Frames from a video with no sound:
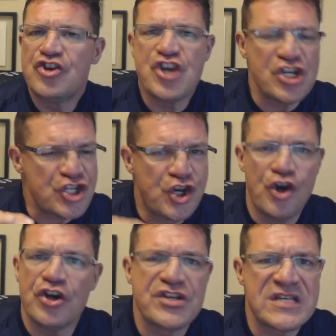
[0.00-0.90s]
just
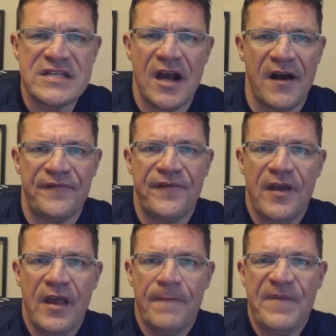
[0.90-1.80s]
good stuff,
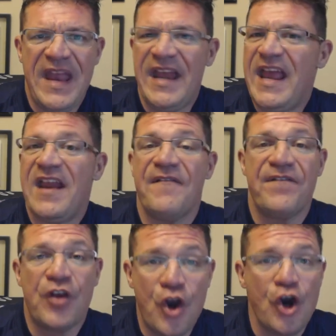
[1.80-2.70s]
and at a
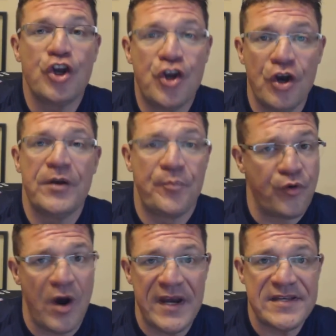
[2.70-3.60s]
good
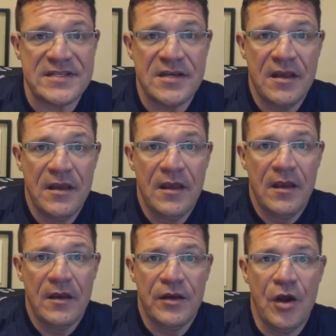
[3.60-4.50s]
price,
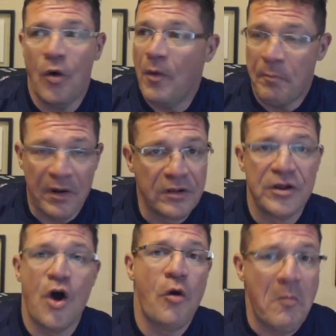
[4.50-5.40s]

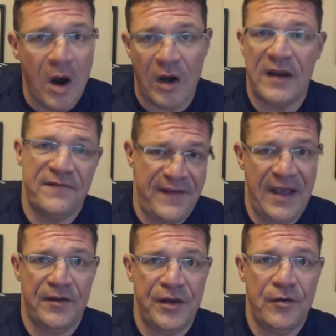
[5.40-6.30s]
below market
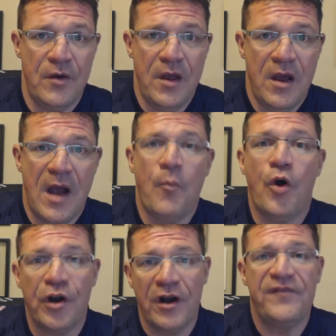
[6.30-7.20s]
value. I'm
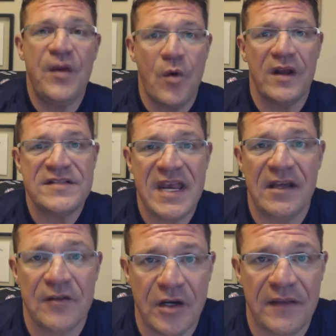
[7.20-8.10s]
wondering if you want to
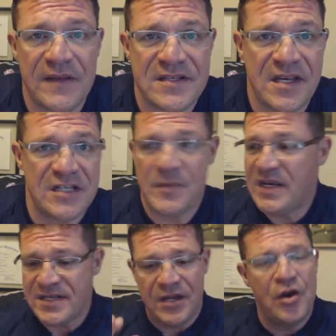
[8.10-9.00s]
take a look at these things,
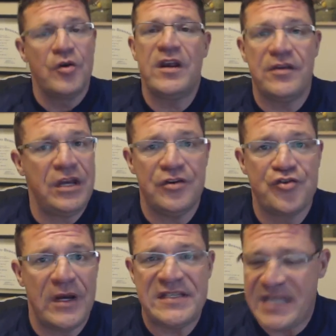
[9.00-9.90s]
because I know you
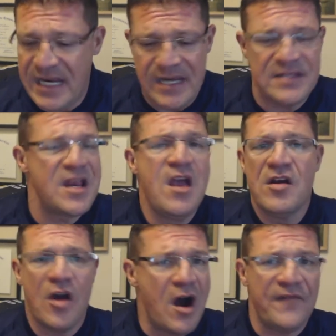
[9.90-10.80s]
drink teas,
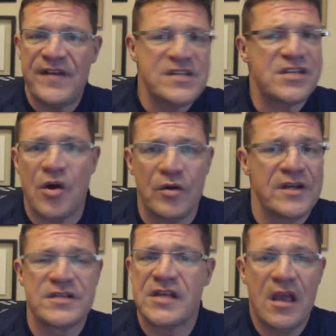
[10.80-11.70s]
coffee,
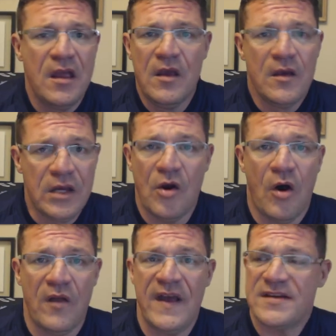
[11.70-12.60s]
sodas,
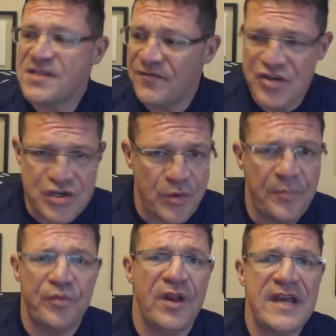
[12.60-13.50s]
all that stuff. Just
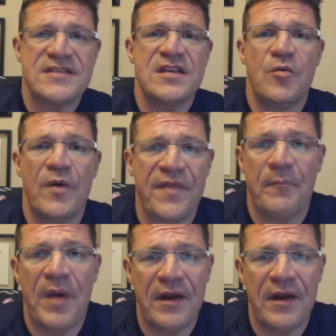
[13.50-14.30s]
replace it with